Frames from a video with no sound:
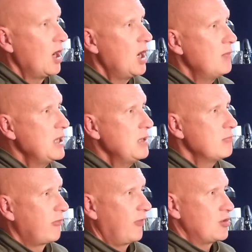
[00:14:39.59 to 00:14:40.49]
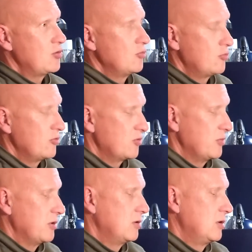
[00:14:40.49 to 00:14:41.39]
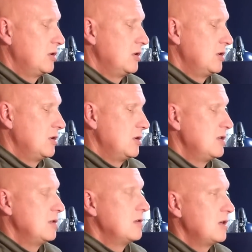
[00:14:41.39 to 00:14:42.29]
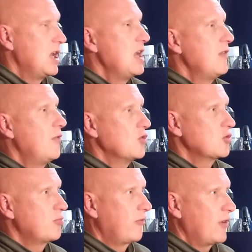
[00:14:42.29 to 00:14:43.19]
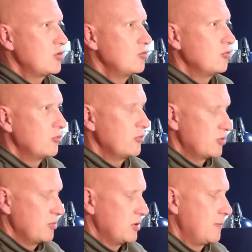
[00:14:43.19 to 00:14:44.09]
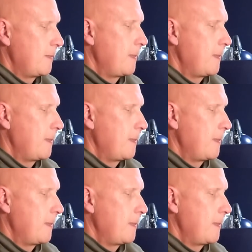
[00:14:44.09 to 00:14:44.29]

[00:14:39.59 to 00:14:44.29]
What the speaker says: Army, professional drillsmen. Air Force, professional drillsmen.